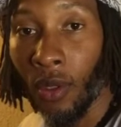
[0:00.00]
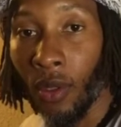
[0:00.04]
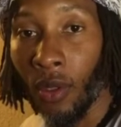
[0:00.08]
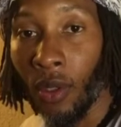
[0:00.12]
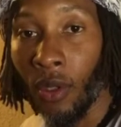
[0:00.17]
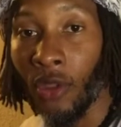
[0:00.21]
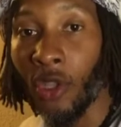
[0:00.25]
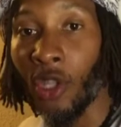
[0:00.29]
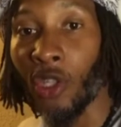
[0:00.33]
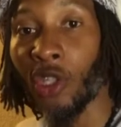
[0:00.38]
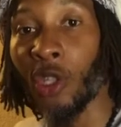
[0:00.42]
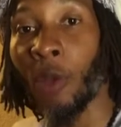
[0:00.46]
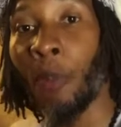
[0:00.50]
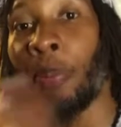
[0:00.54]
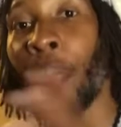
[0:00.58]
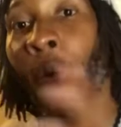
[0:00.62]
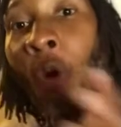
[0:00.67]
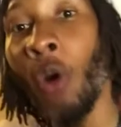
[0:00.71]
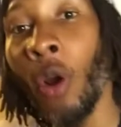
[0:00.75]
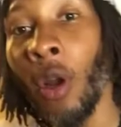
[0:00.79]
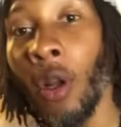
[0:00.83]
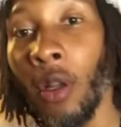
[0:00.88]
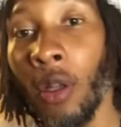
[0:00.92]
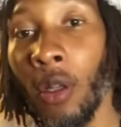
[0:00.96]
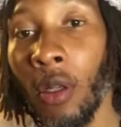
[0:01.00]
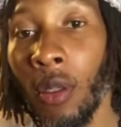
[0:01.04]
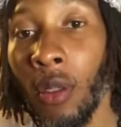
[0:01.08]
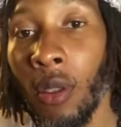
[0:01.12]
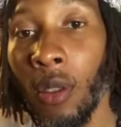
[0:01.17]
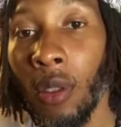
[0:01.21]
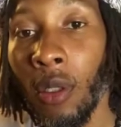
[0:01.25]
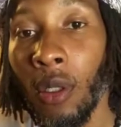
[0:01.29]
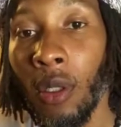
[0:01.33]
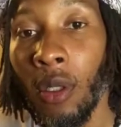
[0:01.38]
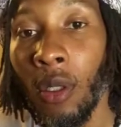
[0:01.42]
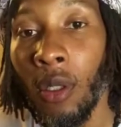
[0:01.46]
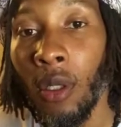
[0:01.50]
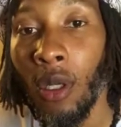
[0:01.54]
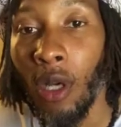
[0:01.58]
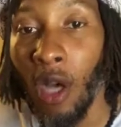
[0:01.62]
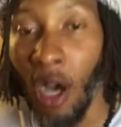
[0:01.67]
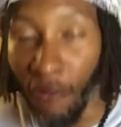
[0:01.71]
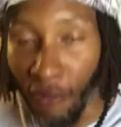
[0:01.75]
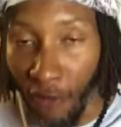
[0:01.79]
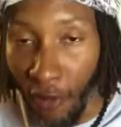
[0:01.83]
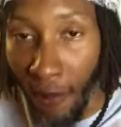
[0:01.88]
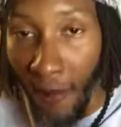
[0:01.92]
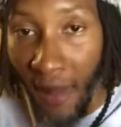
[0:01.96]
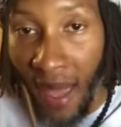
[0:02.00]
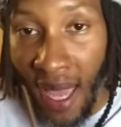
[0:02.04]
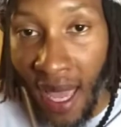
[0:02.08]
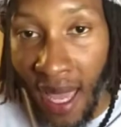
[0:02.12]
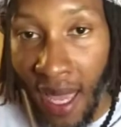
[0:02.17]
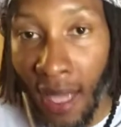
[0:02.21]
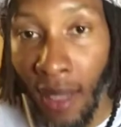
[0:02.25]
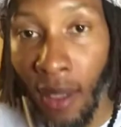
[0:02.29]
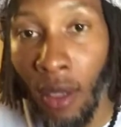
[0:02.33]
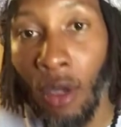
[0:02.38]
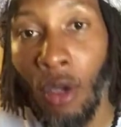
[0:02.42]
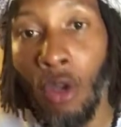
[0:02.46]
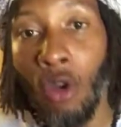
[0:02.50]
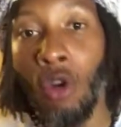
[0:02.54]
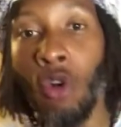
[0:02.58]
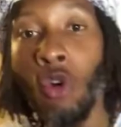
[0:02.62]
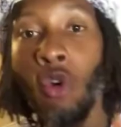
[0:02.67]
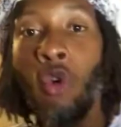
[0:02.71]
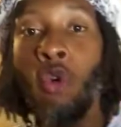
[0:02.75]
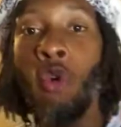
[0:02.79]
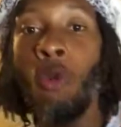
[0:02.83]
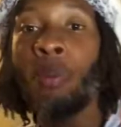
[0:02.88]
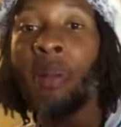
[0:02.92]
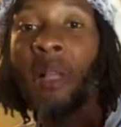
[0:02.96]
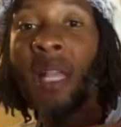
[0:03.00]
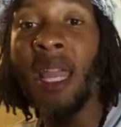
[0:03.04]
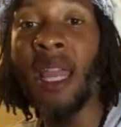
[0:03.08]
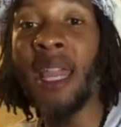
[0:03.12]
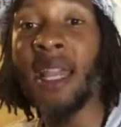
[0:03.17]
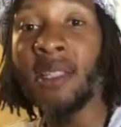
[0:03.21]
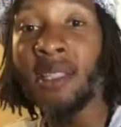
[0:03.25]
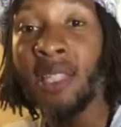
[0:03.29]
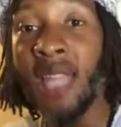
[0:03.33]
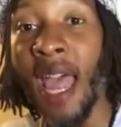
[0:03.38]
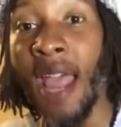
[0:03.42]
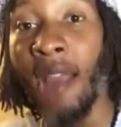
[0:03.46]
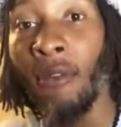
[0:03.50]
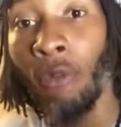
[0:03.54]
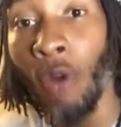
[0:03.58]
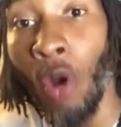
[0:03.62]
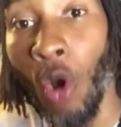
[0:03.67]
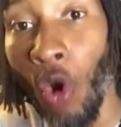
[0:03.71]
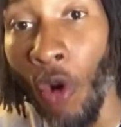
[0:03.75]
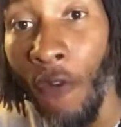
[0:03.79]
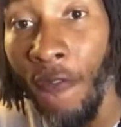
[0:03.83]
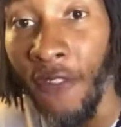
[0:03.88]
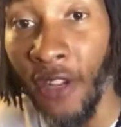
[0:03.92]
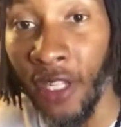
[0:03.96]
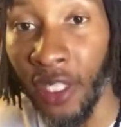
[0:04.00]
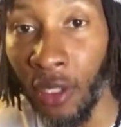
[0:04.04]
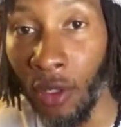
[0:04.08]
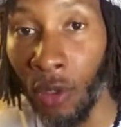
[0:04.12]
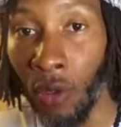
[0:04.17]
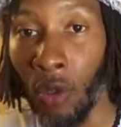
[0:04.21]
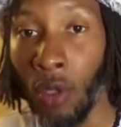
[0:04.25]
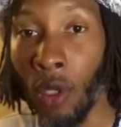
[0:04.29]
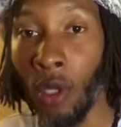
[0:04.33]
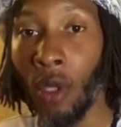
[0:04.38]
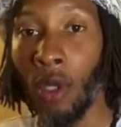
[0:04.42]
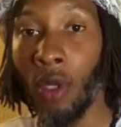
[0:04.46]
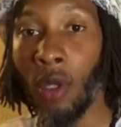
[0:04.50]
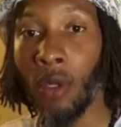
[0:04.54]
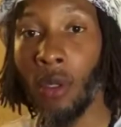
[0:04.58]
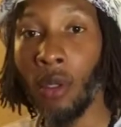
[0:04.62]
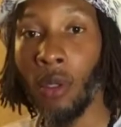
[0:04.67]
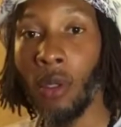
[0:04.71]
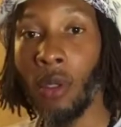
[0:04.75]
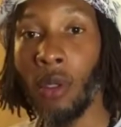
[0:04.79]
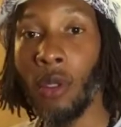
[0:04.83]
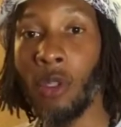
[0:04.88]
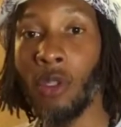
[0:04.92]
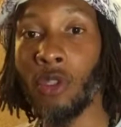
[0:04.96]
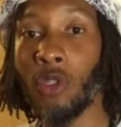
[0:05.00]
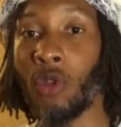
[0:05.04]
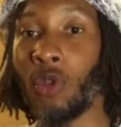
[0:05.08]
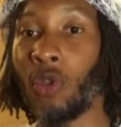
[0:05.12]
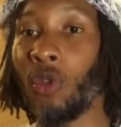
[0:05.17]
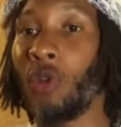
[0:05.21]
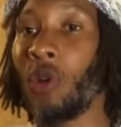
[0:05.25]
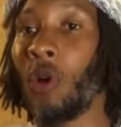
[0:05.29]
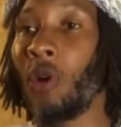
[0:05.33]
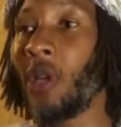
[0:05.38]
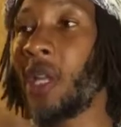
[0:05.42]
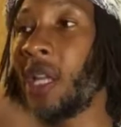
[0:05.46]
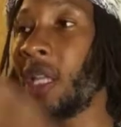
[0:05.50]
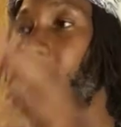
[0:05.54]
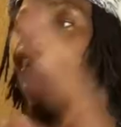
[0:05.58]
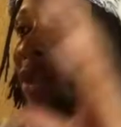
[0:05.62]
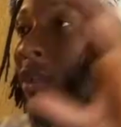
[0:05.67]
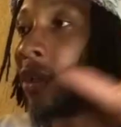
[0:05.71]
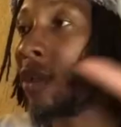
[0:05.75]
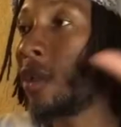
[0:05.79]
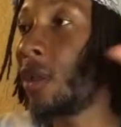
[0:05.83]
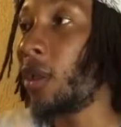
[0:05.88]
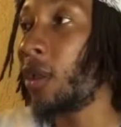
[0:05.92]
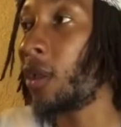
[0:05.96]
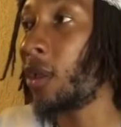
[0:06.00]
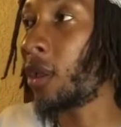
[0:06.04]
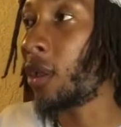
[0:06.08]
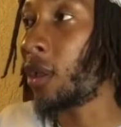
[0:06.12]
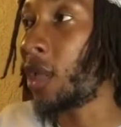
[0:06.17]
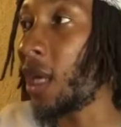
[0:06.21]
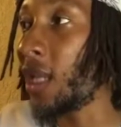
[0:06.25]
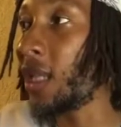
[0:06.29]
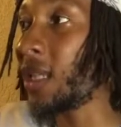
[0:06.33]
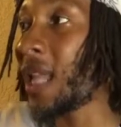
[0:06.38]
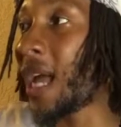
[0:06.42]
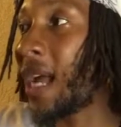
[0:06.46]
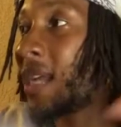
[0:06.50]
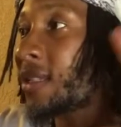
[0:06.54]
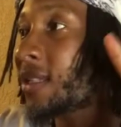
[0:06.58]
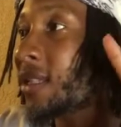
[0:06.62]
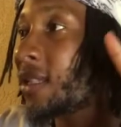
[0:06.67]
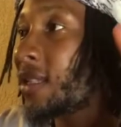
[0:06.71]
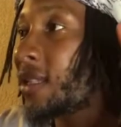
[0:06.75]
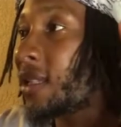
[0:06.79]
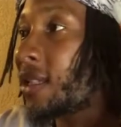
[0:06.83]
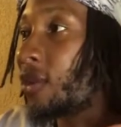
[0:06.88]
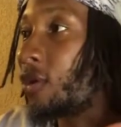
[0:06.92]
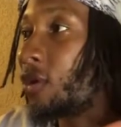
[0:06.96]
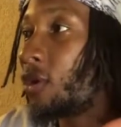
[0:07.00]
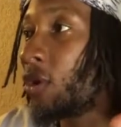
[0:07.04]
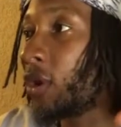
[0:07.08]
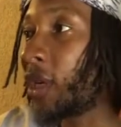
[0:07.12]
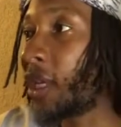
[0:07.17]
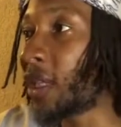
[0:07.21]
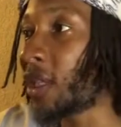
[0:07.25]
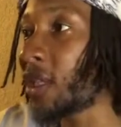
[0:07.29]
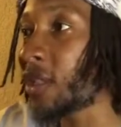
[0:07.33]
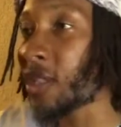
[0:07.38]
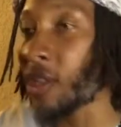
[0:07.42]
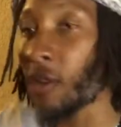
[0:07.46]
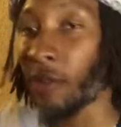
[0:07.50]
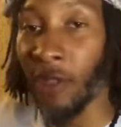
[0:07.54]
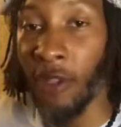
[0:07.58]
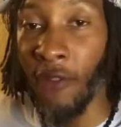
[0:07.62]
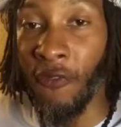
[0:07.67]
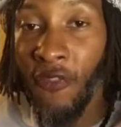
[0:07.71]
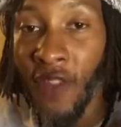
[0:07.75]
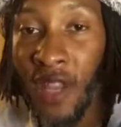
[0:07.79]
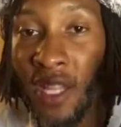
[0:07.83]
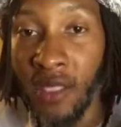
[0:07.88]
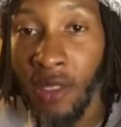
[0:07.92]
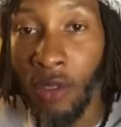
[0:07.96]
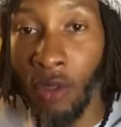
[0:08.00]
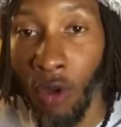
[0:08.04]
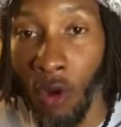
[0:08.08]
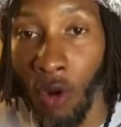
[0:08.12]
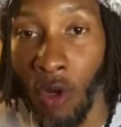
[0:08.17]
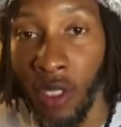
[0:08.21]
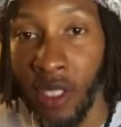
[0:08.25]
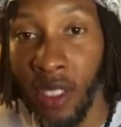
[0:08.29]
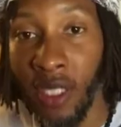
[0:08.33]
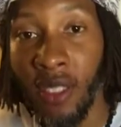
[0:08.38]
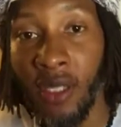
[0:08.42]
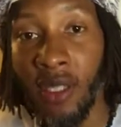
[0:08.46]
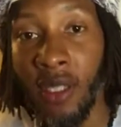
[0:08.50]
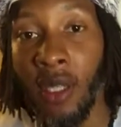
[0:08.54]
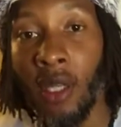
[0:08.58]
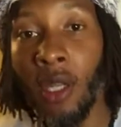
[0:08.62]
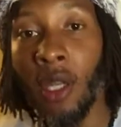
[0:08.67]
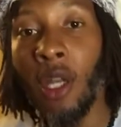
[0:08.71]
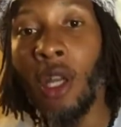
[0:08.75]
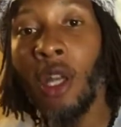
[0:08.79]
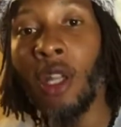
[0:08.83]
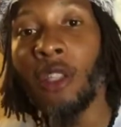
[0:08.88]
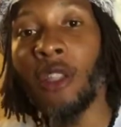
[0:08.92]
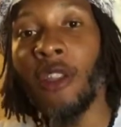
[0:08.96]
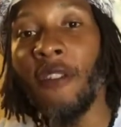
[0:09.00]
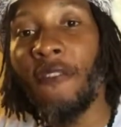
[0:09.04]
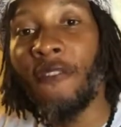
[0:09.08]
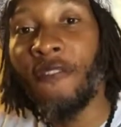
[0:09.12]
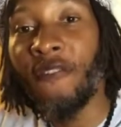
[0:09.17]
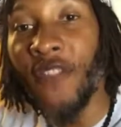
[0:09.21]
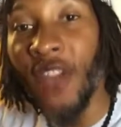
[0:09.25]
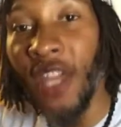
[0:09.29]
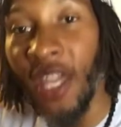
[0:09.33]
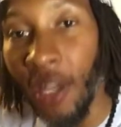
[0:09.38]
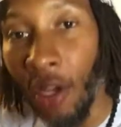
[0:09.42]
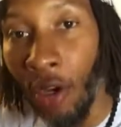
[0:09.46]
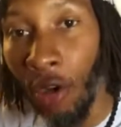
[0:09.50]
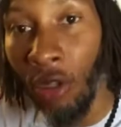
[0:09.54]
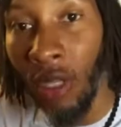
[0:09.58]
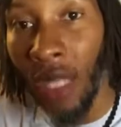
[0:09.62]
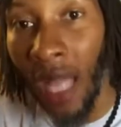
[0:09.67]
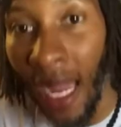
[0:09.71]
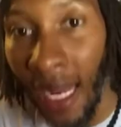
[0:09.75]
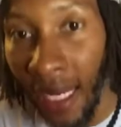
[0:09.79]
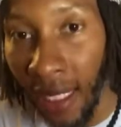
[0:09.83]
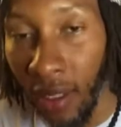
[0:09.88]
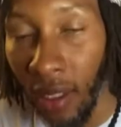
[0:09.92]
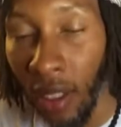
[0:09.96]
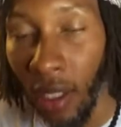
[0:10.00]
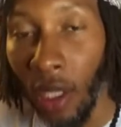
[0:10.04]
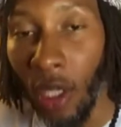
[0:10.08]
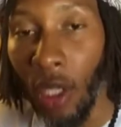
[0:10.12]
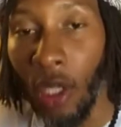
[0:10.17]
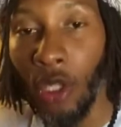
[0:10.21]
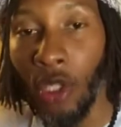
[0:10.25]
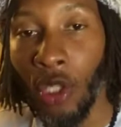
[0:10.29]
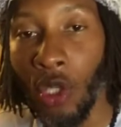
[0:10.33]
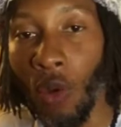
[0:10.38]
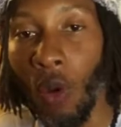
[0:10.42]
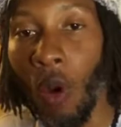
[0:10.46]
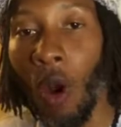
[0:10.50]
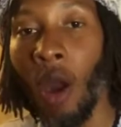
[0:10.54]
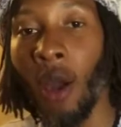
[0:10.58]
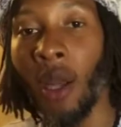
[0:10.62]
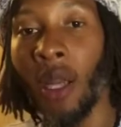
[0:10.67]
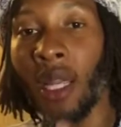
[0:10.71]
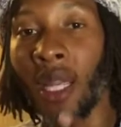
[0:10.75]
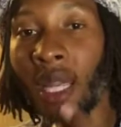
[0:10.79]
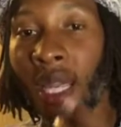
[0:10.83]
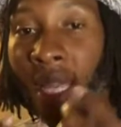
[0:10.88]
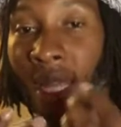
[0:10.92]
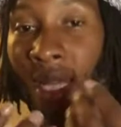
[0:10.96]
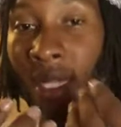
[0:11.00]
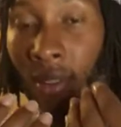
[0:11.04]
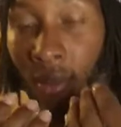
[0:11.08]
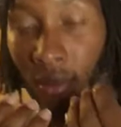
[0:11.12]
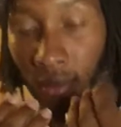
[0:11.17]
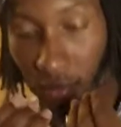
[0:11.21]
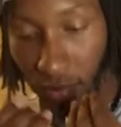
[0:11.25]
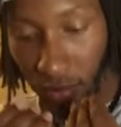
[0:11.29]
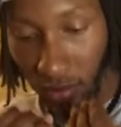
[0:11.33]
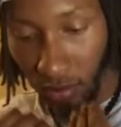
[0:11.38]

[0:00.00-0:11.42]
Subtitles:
the support of a man who plays that role for you. So you go get the gun license and you go get the self-defense courses to feel like you are in